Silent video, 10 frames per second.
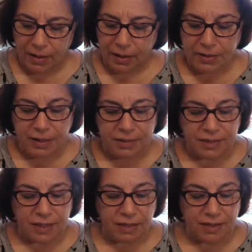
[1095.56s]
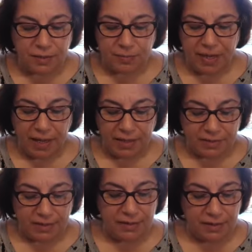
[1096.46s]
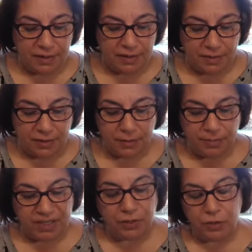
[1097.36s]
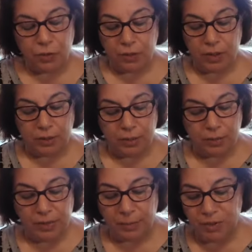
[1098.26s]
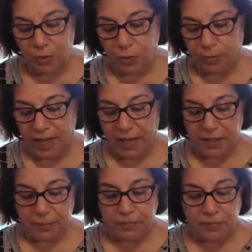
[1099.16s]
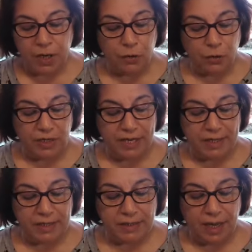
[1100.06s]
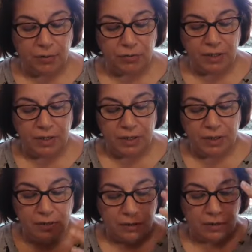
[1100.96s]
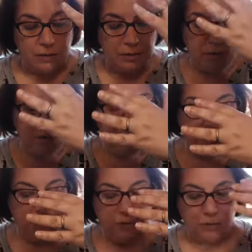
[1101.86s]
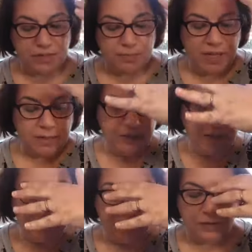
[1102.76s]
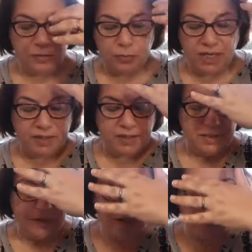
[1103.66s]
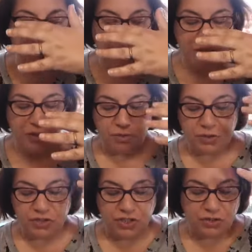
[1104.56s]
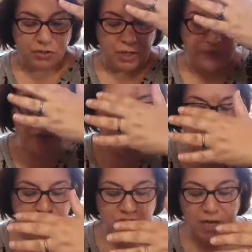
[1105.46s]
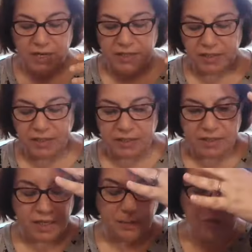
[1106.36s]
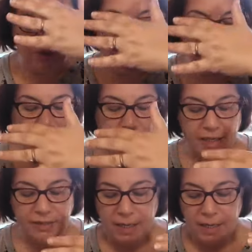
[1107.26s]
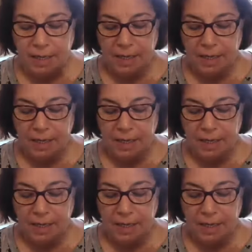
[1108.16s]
And this other pass in here, but you know, uh, let me go back. You laying down uh, you know, speculate and what is it that you need to change? You have so much ideas come to your head.